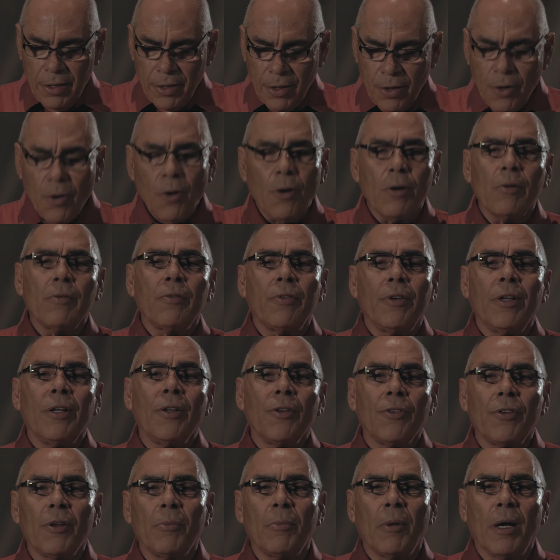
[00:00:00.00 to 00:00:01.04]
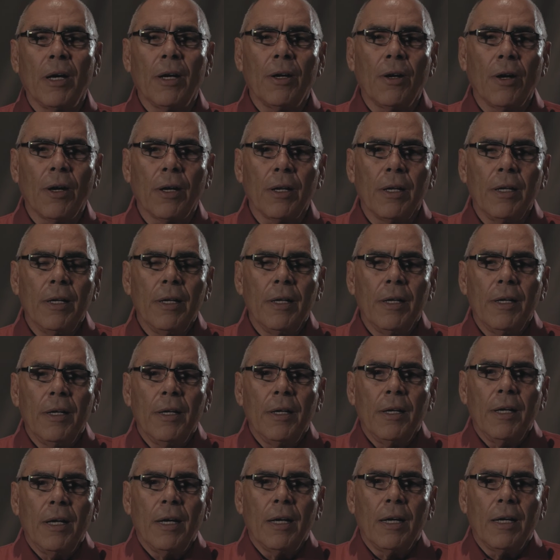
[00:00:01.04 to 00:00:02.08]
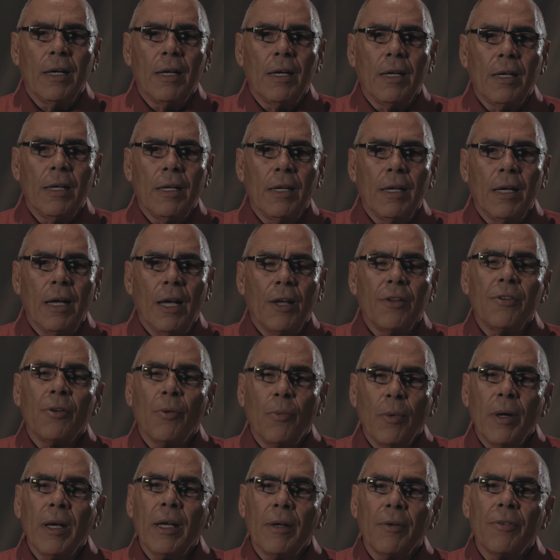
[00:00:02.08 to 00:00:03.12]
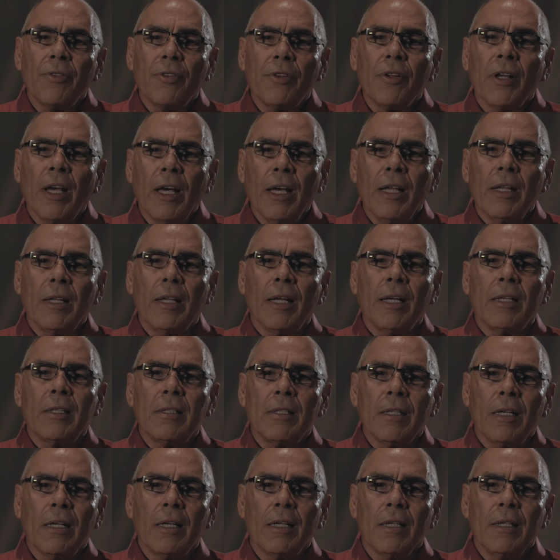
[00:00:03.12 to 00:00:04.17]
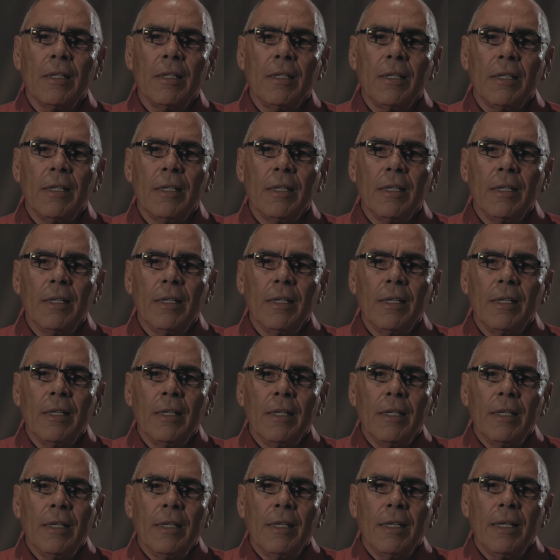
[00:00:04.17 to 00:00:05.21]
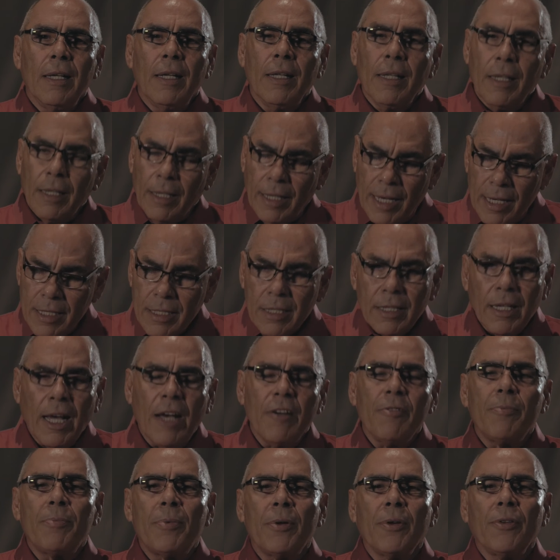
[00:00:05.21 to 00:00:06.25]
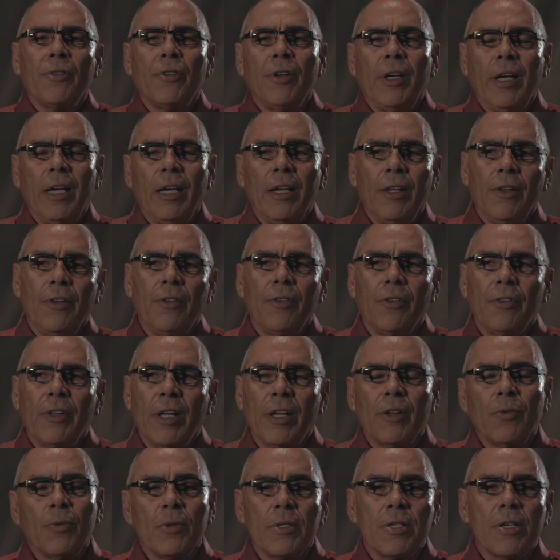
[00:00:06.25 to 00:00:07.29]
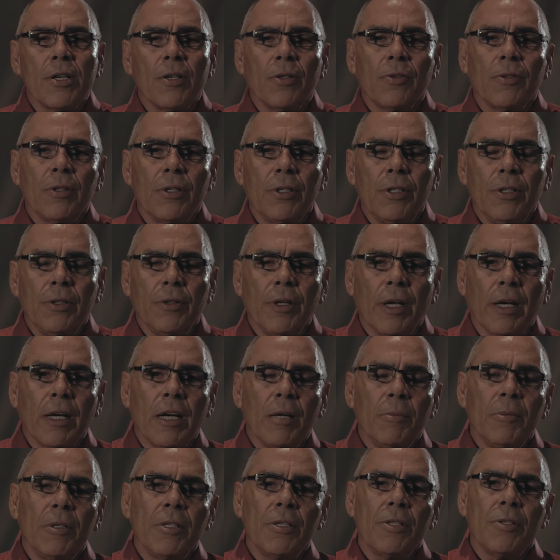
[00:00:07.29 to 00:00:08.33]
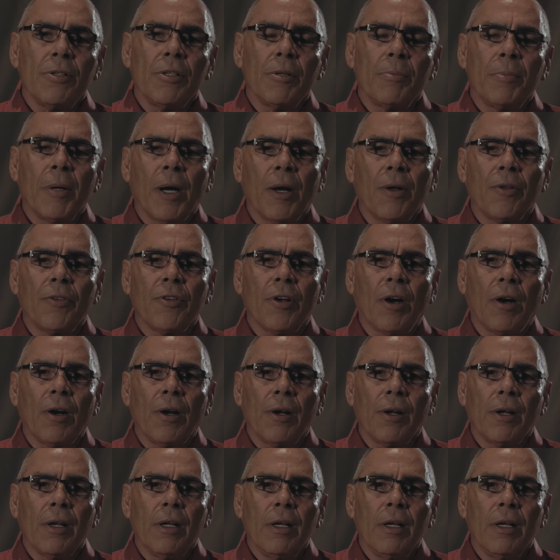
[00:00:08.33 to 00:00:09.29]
the cornfields in my heart, as a way of saying that as life proceeds, that's what children do. They come into the parent's heart